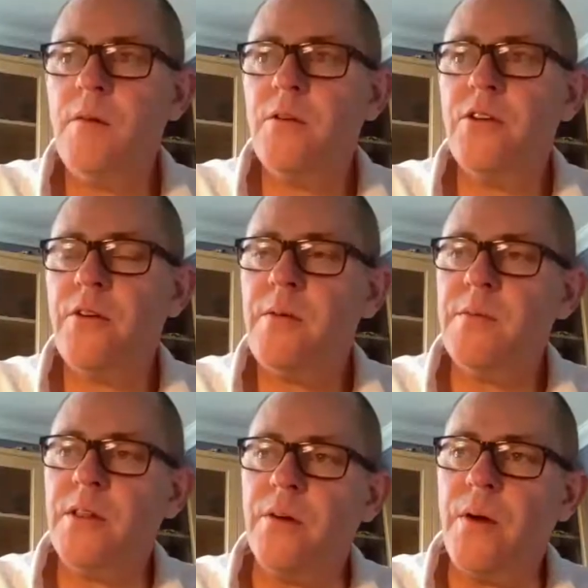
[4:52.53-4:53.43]
would agree with
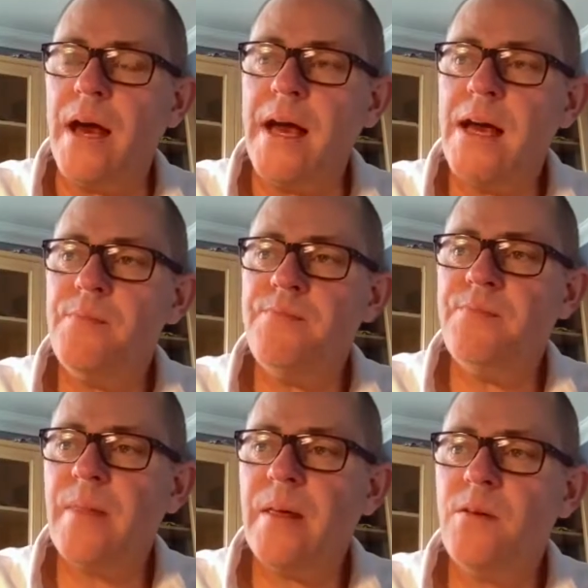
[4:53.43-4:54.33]
you.
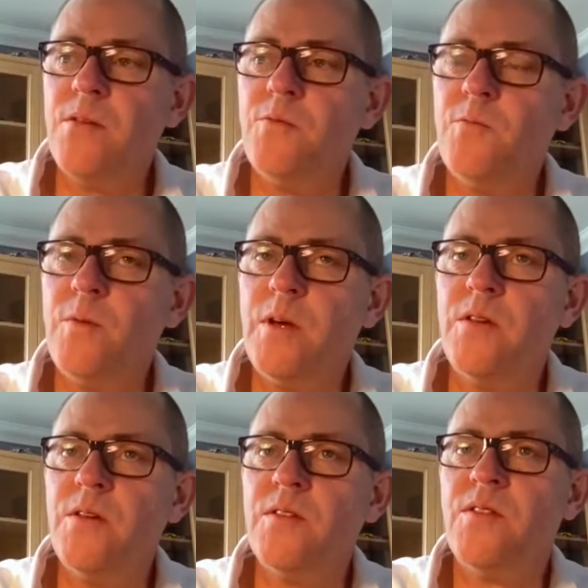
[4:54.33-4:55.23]

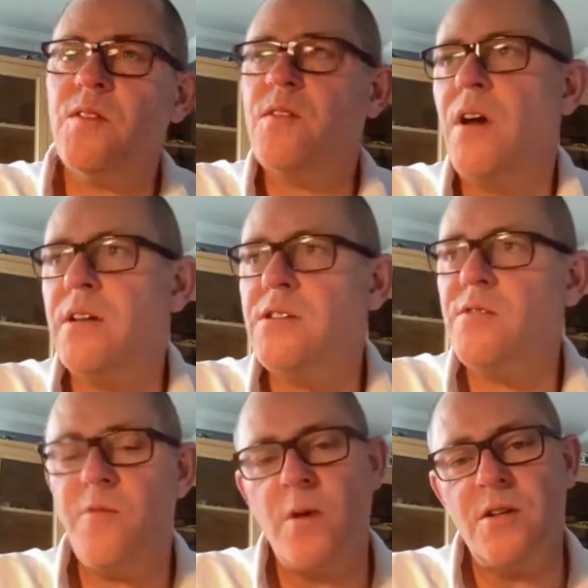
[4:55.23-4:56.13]
As a society,
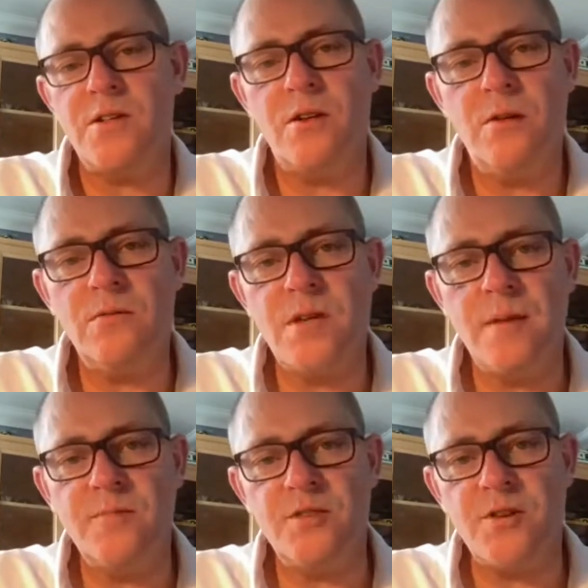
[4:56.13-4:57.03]
we've worked a long
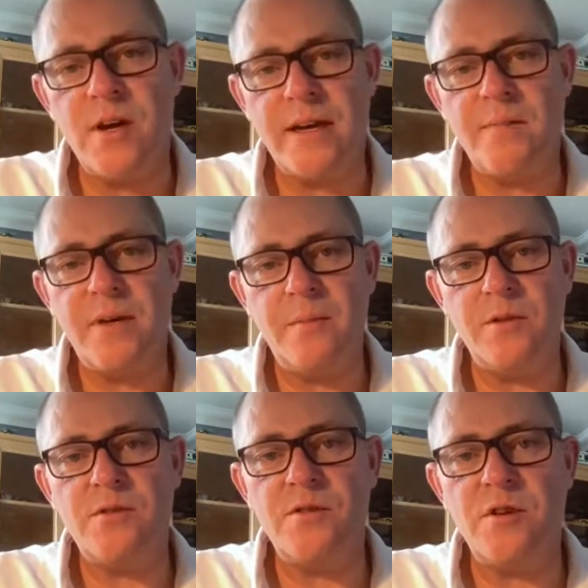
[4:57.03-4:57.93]
time to try and get people
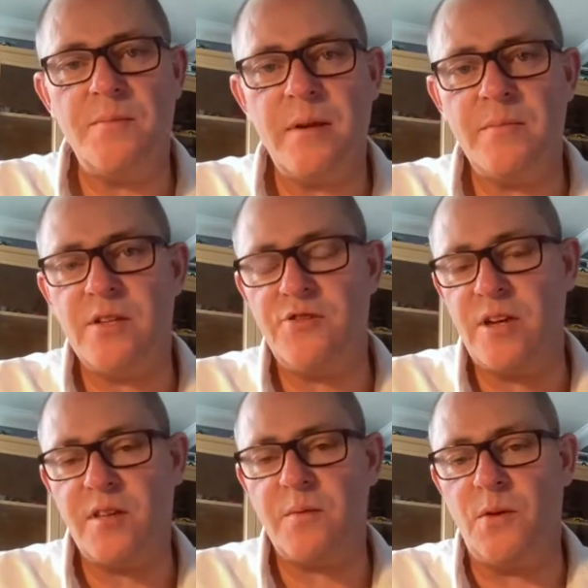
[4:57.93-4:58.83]
to adopt public
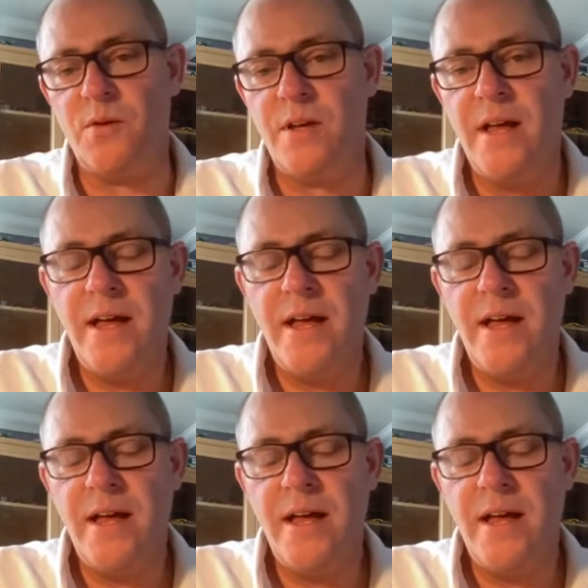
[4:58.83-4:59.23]
transport.